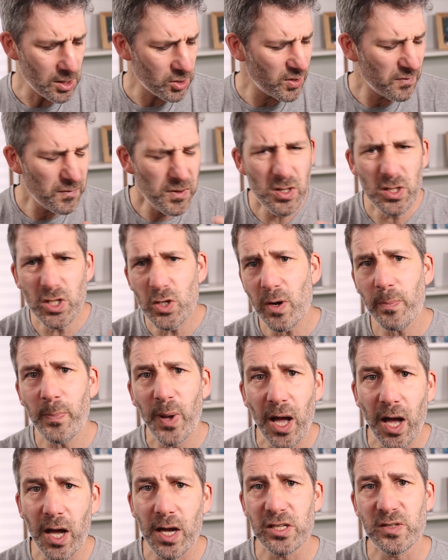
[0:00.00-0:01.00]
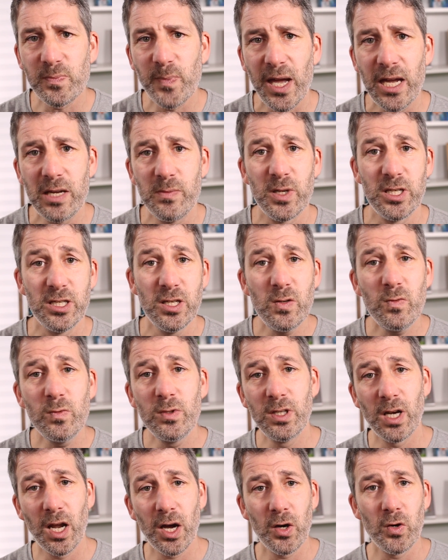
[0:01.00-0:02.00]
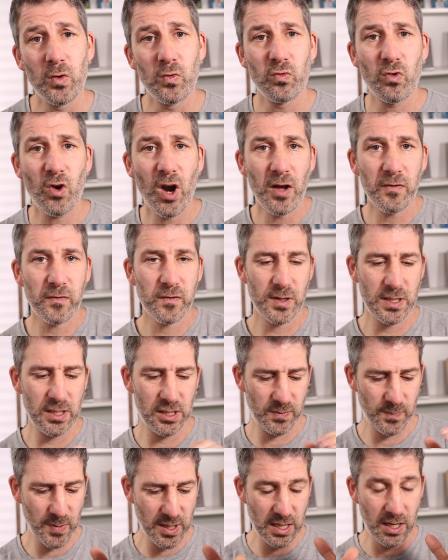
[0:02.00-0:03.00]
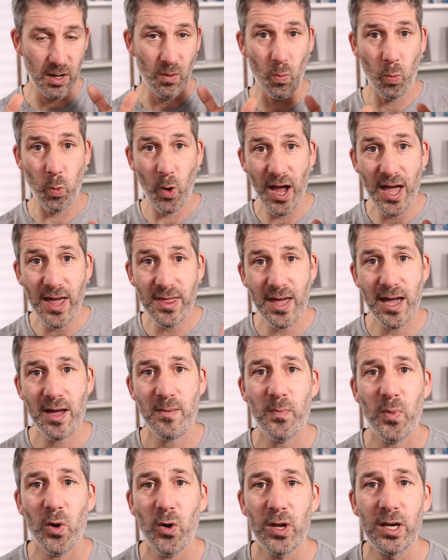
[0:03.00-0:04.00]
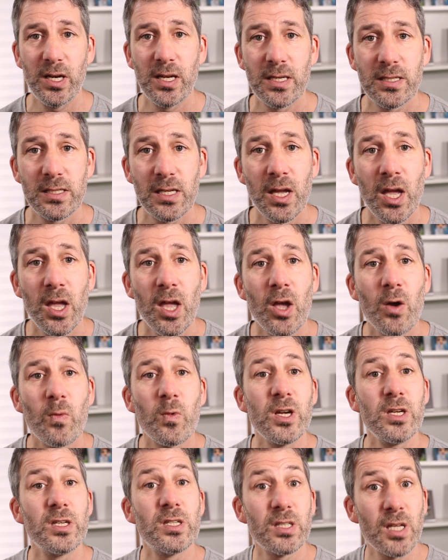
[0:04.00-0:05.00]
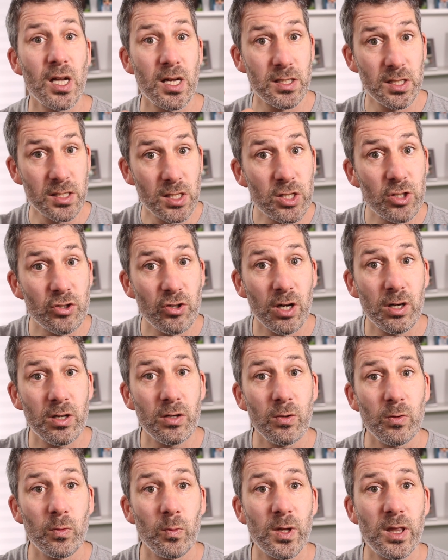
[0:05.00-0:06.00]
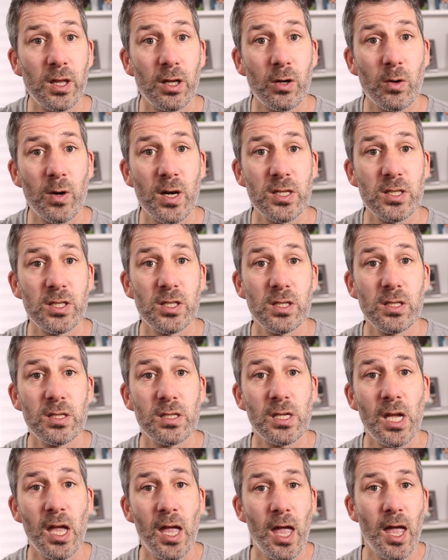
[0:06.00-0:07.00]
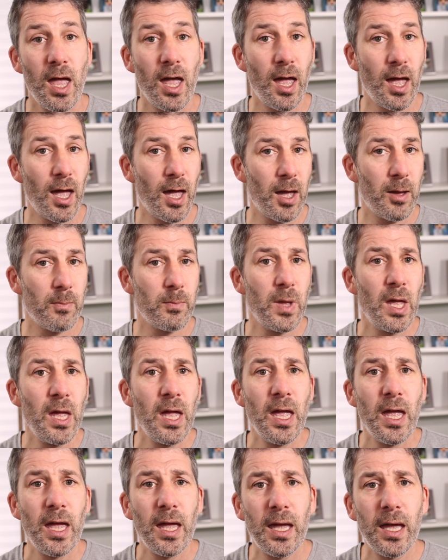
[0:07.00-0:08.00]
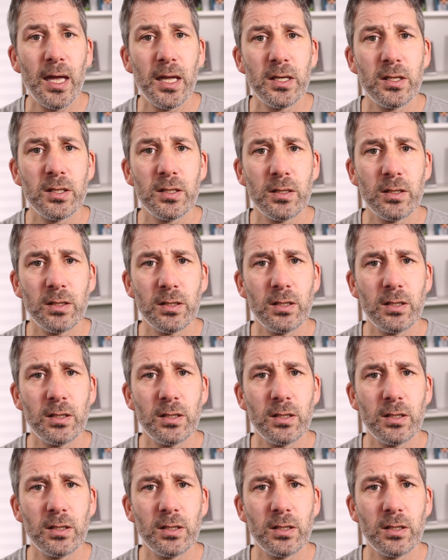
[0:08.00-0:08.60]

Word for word: so if you do a past paper, you'll know, roughly speaking, where that point is, where you start to struggle with the questions. Um, and